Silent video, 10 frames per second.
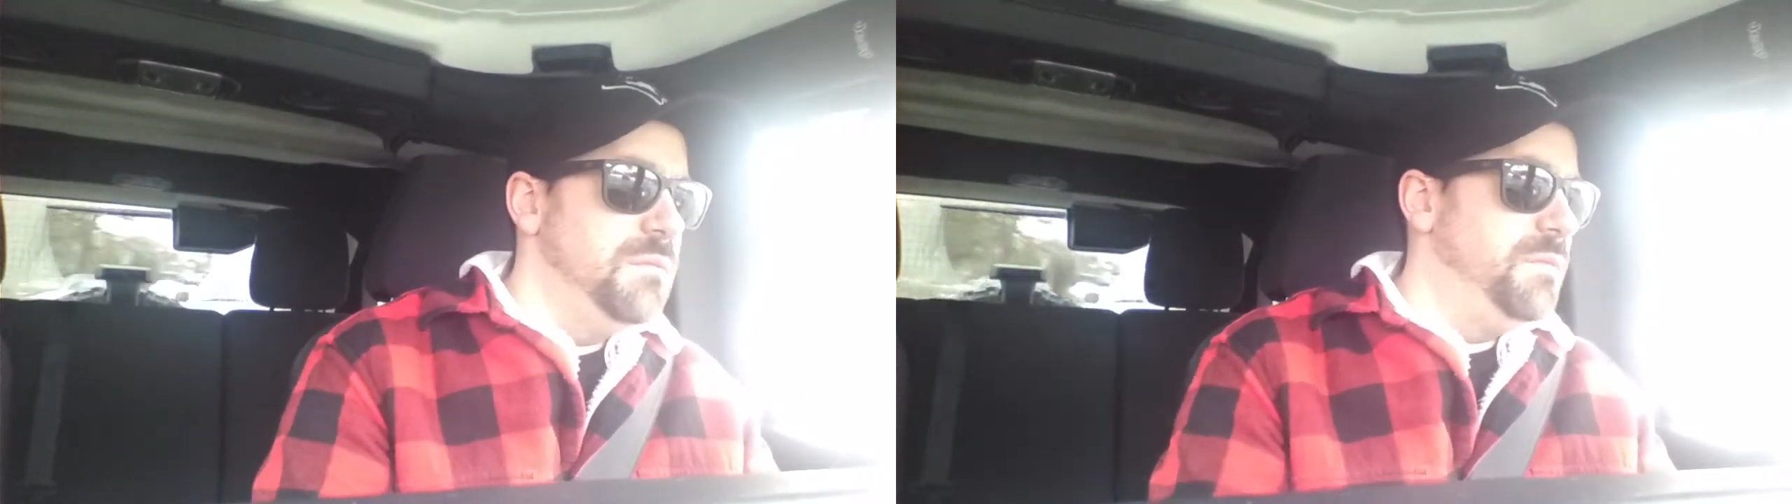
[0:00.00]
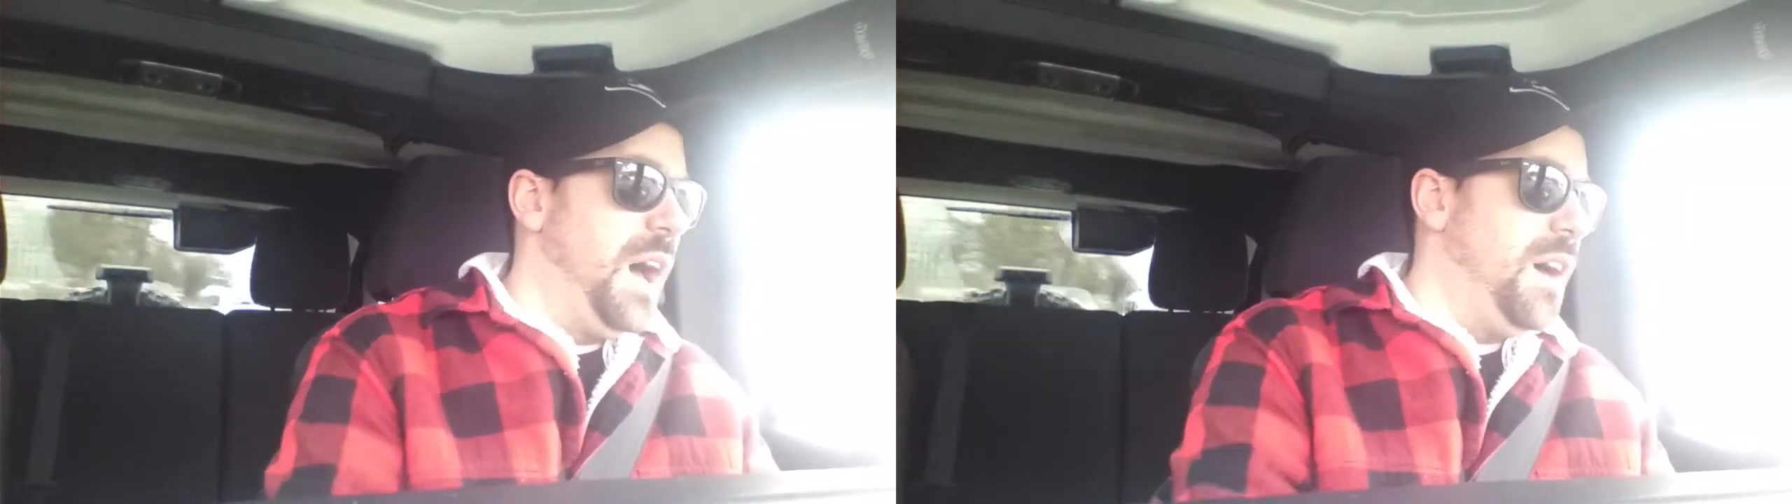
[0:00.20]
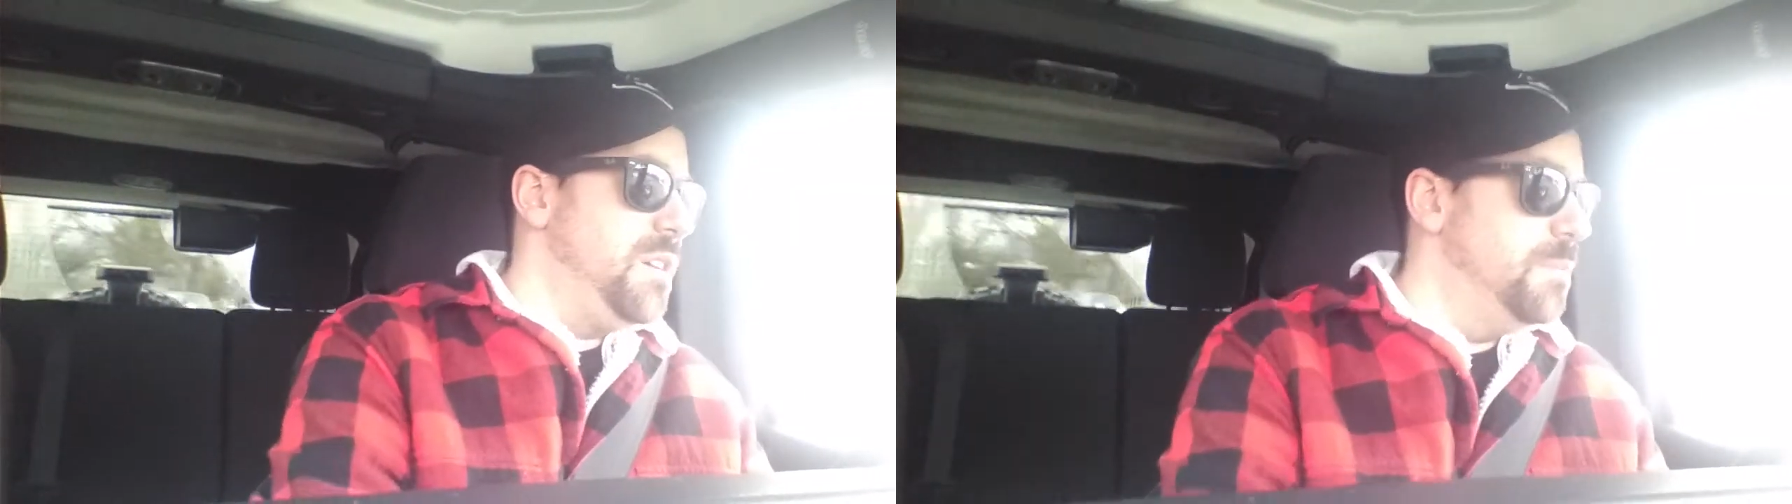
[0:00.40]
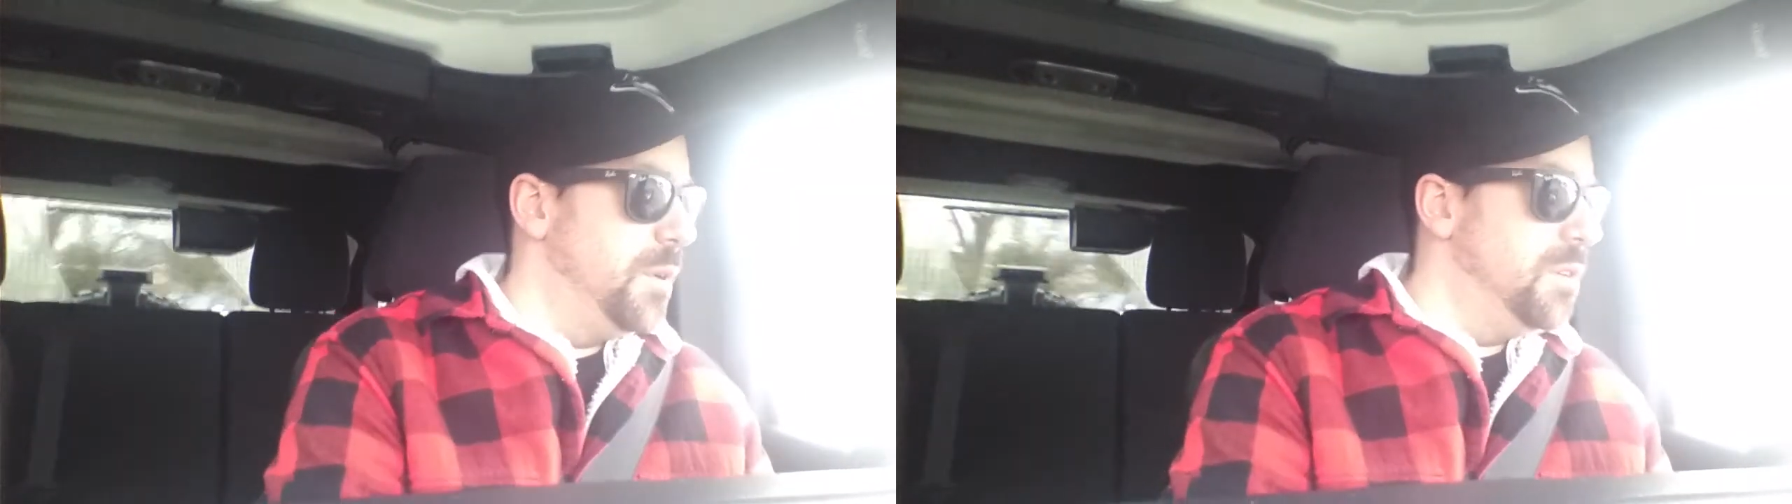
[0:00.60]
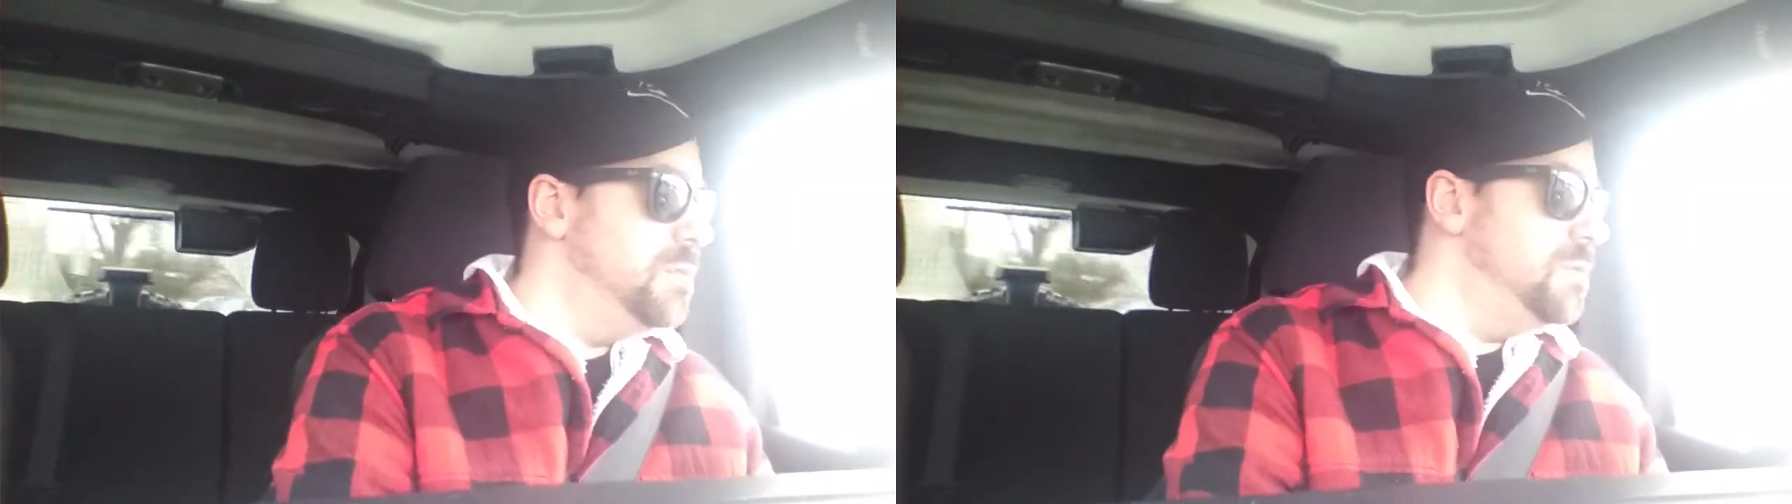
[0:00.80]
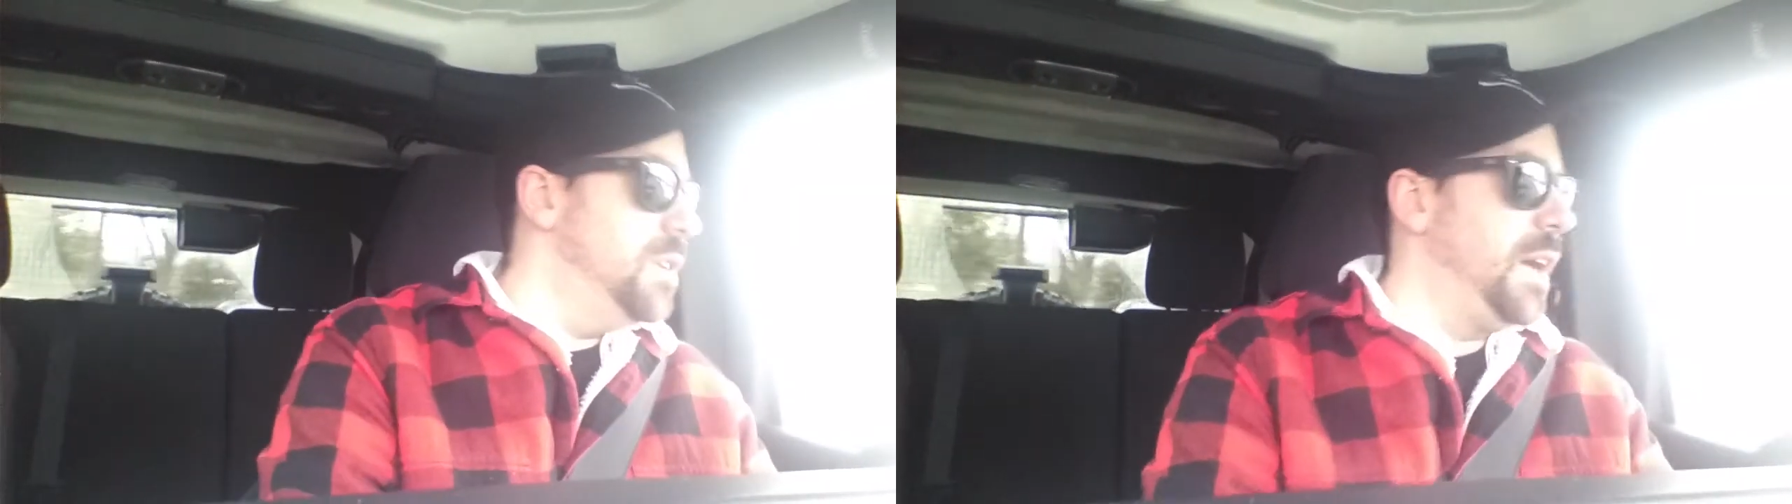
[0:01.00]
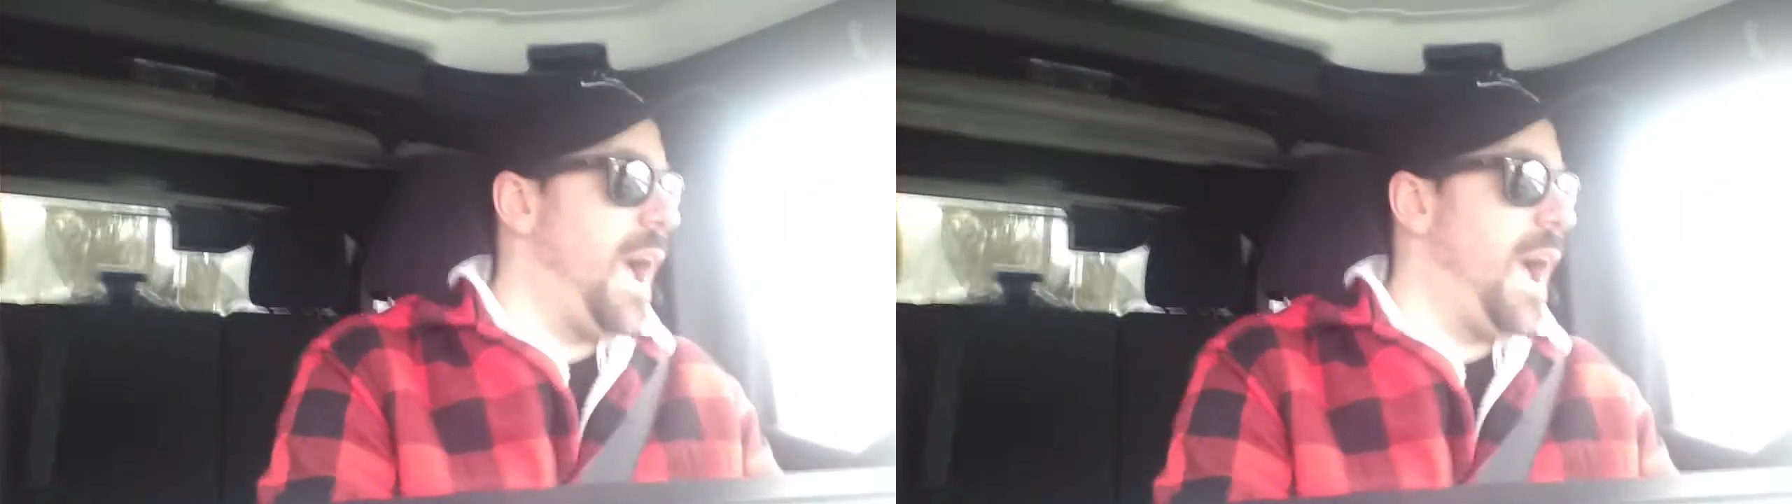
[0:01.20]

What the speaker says: valuable, like